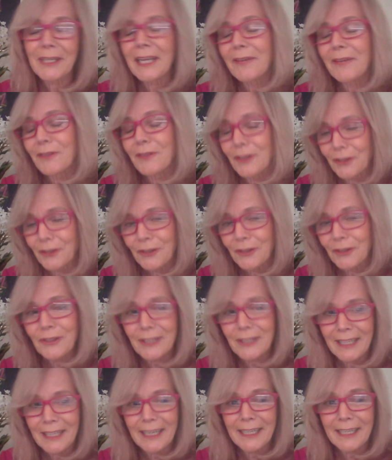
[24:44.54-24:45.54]
but I have got
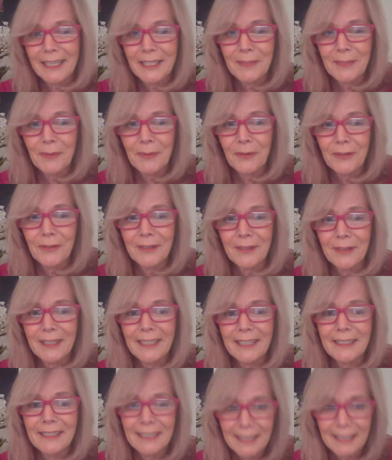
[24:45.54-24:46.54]
good ties both at
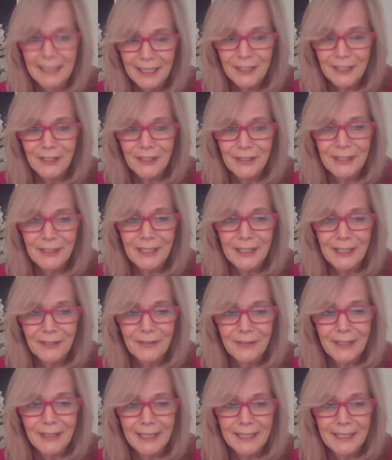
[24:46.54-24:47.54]
the International
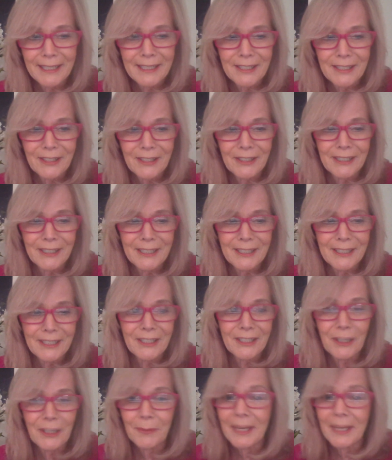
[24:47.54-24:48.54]
Centre for Guidance
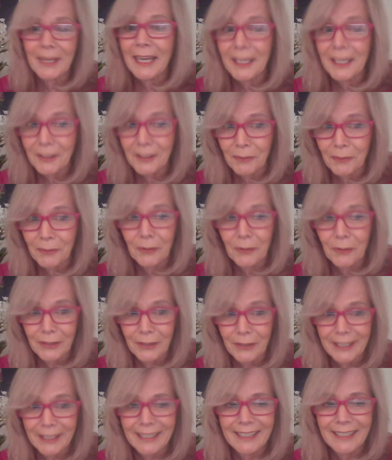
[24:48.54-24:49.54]
Studies at Derby and at
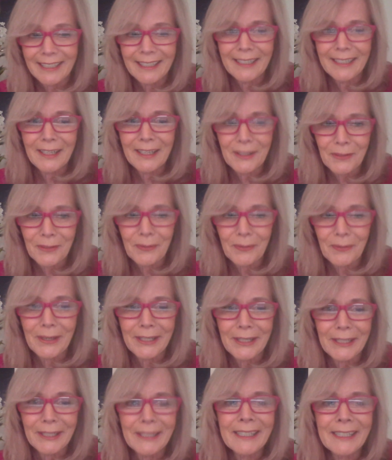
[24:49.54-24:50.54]
Warwick as
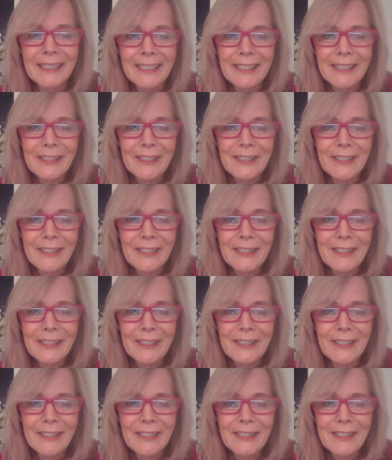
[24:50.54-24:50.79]
well.